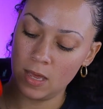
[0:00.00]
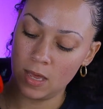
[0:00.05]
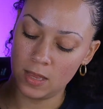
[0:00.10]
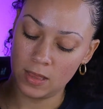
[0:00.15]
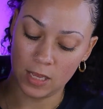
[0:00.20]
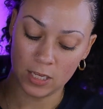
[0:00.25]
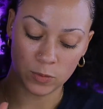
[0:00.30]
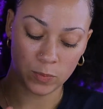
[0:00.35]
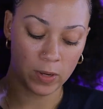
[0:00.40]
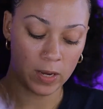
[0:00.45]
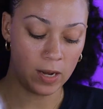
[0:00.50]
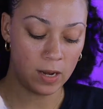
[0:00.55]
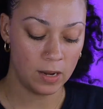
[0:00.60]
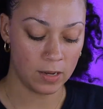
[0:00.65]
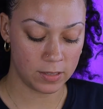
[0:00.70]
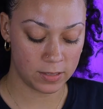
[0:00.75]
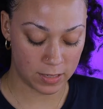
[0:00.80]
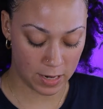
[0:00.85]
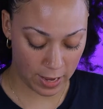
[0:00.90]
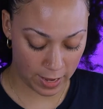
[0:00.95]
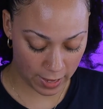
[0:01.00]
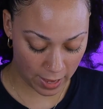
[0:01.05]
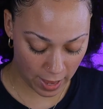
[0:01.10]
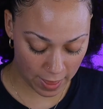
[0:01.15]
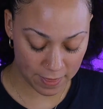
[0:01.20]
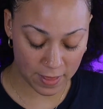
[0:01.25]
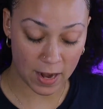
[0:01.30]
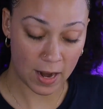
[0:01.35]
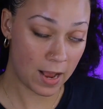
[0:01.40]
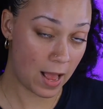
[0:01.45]
And that's what he looks like.
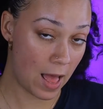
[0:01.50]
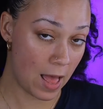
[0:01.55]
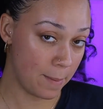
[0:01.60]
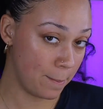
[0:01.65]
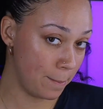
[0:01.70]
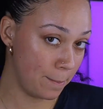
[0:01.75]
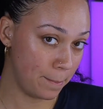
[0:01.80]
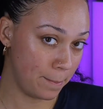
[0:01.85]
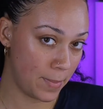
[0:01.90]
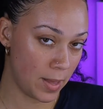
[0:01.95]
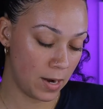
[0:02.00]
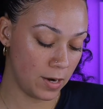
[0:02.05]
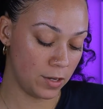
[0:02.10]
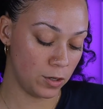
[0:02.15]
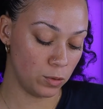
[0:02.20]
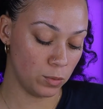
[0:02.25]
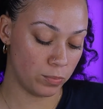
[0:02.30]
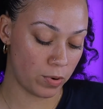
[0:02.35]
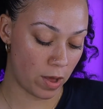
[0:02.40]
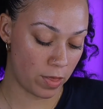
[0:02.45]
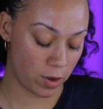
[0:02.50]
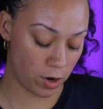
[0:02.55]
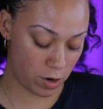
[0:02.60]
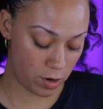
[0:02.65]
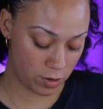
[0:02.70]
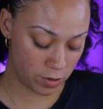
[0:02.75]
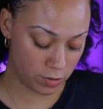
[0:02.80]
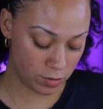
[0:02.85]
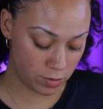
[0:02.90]
And then I got him a little brother.